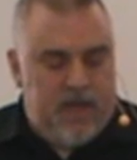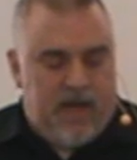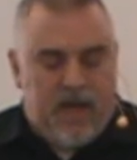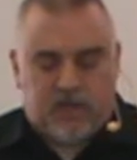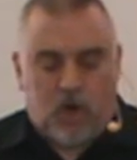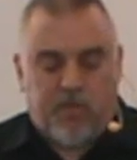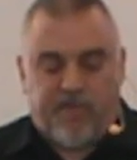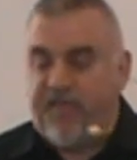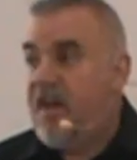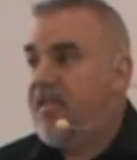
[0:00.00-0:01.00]
October
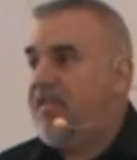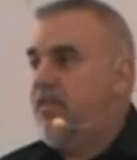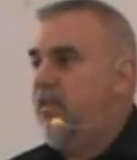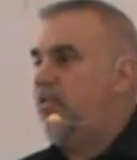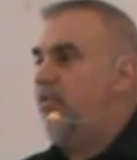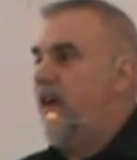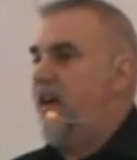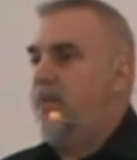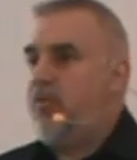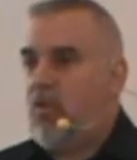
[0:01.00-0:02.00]
5th. This is
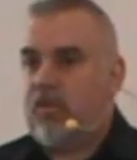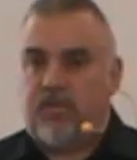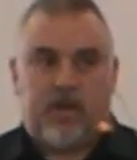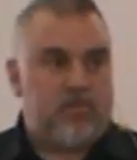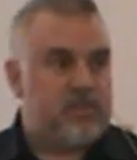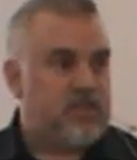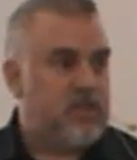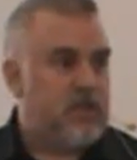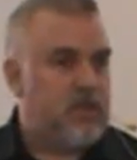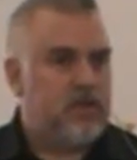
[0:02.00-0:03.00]
very important. There was,
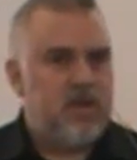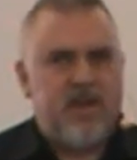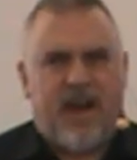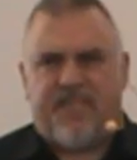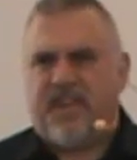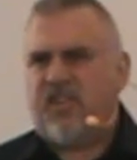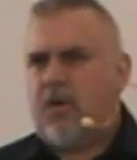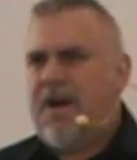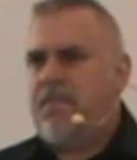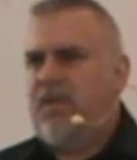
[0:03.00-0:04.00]
uh, I think
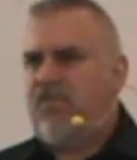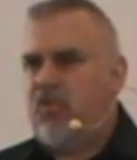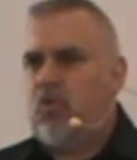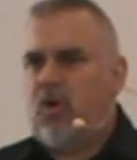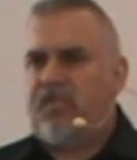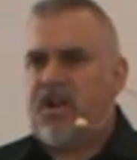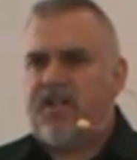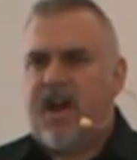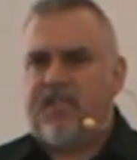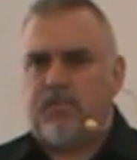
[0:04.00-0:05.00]
there might be two on
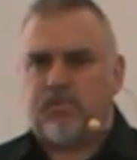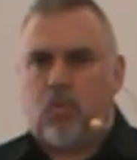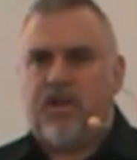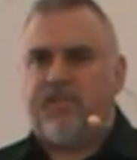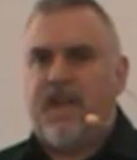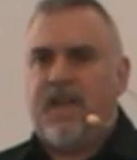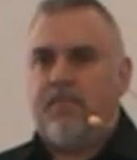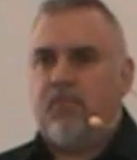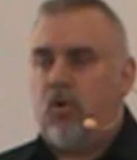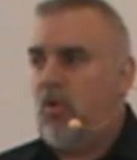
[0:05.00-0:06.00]
there now. There was one
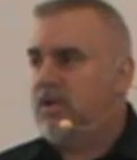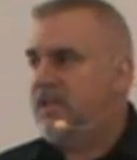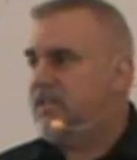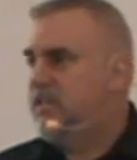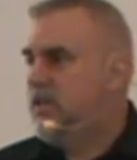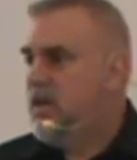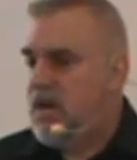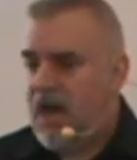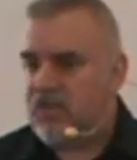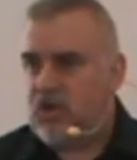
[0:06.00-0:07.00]
name on it.
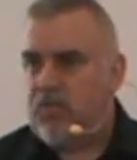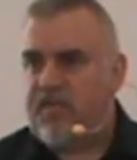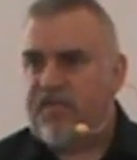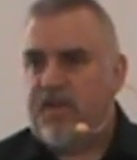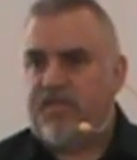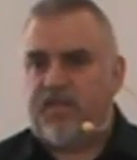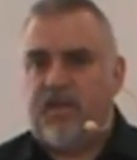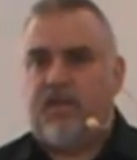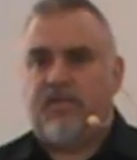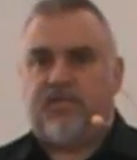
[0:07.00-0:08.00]
October 5th
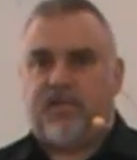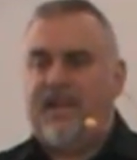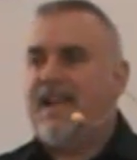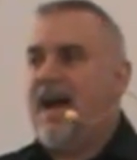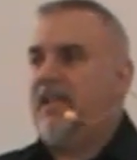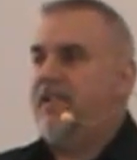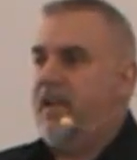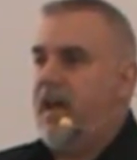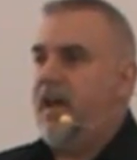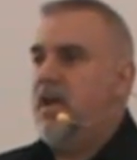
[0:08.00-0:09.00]
is Glen Allen
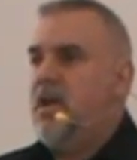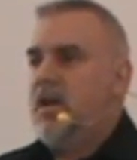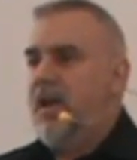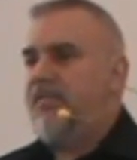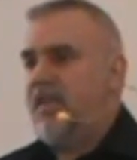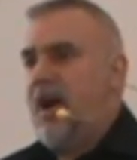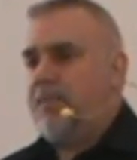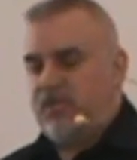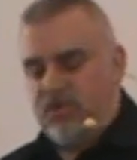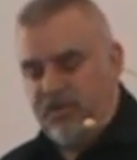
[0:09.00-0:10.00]
Day. It's an
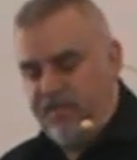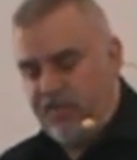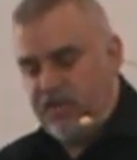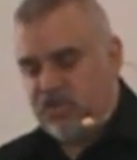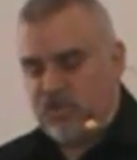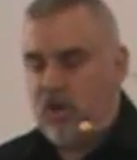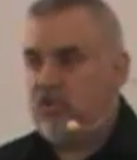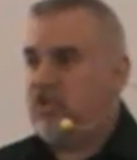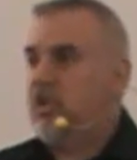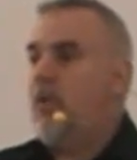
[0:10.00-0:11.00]
opportunity for this
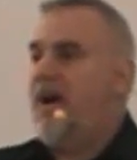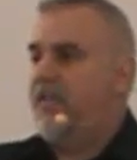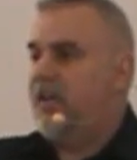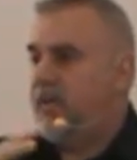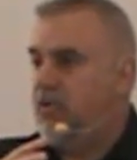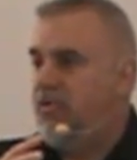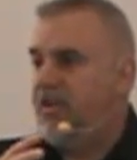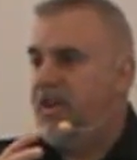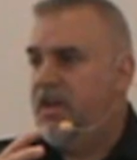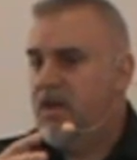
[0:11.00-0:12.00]
church to go out in the
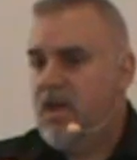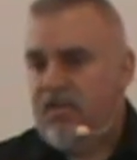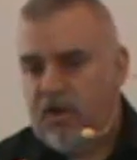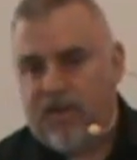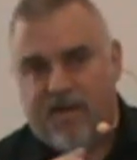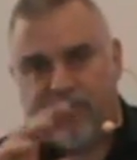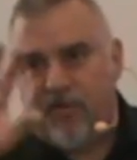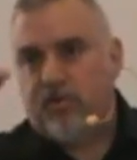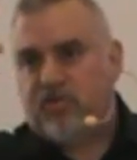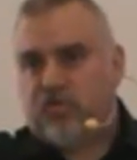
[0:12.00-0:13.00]
community. They'll have
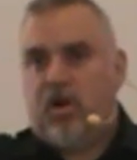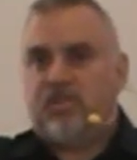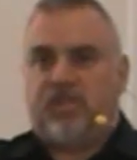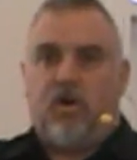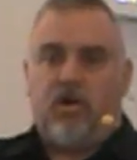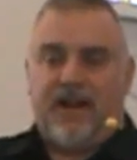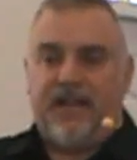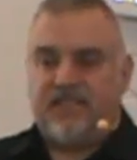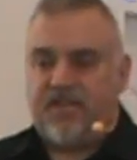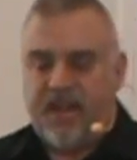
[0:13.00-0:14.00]
food trucks and all
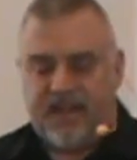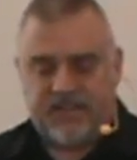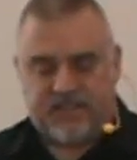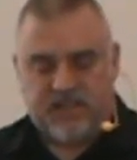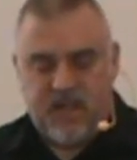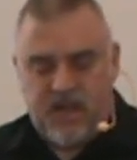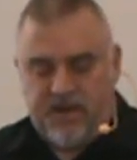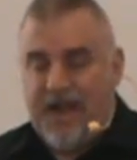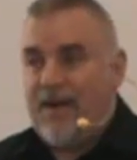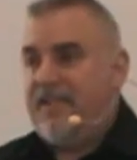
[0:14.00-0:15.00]
kinds of things.
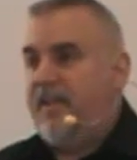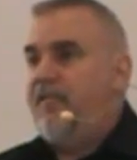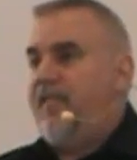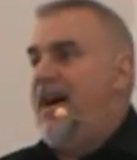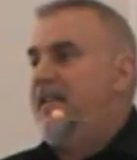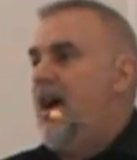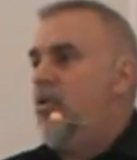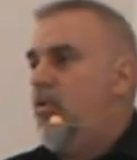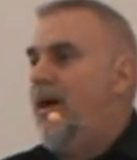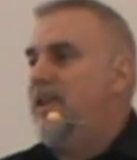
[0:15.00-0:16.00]
Now, I did find
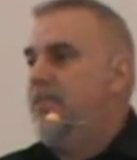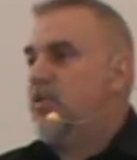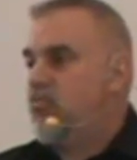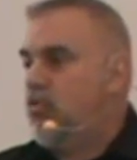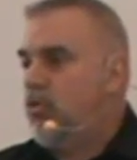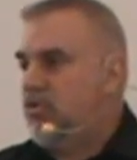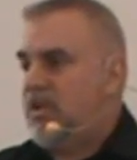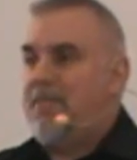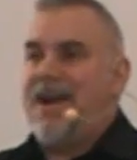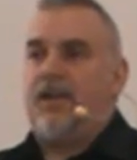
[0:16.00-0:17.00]
out quite a bit of
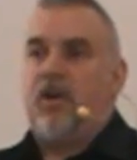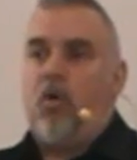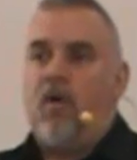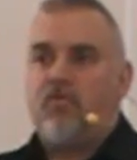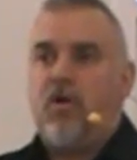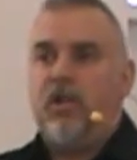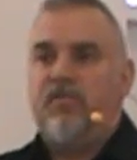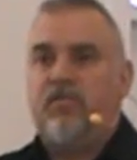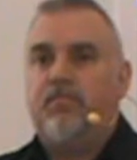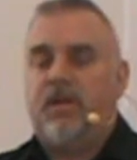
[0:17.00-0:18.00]
rules. I'm not going to go over
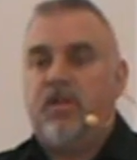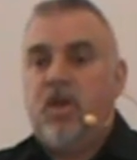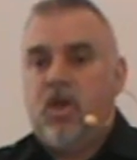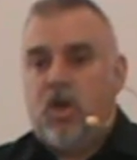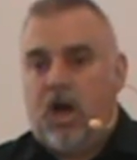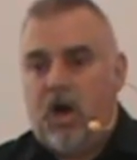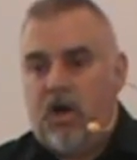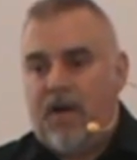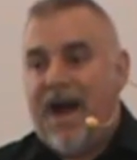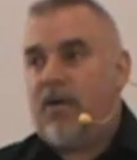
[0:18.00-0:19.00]
all of them, but
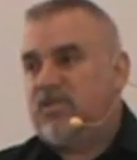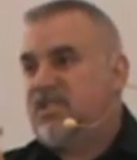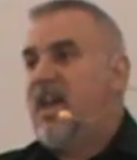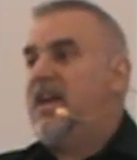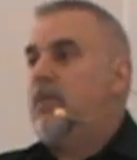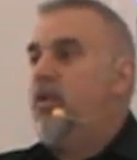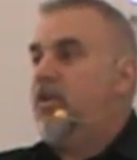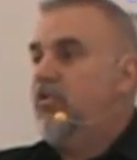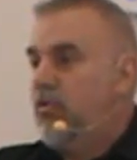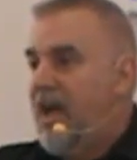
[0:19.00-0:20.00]
uh, I was thinking we
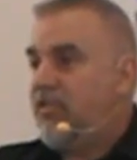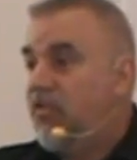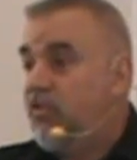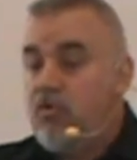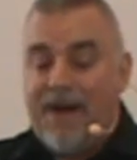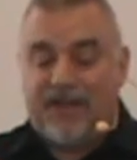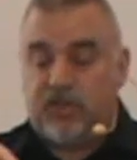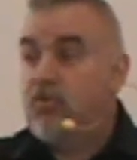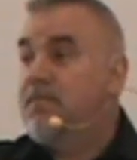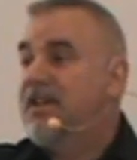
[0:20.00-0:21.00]
could do like the two by
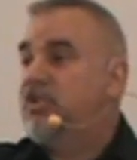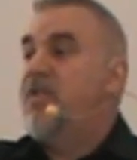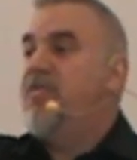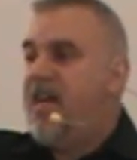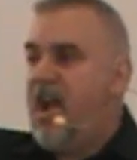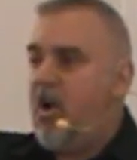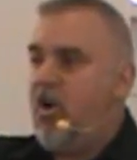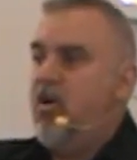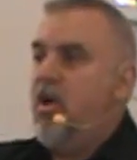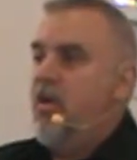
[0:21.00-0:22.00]
two mission
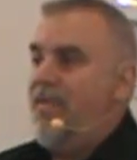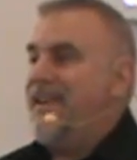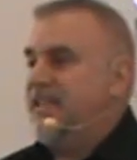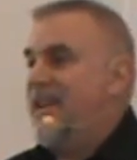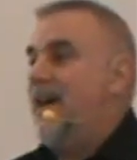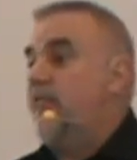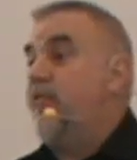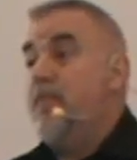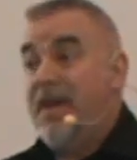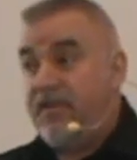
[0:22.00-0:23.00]
there. That is kind
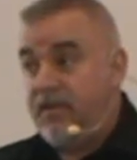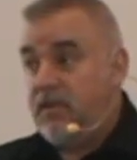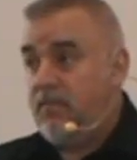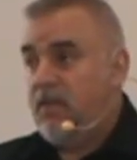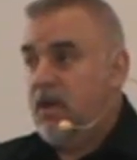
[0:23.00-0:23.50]
of forbidden.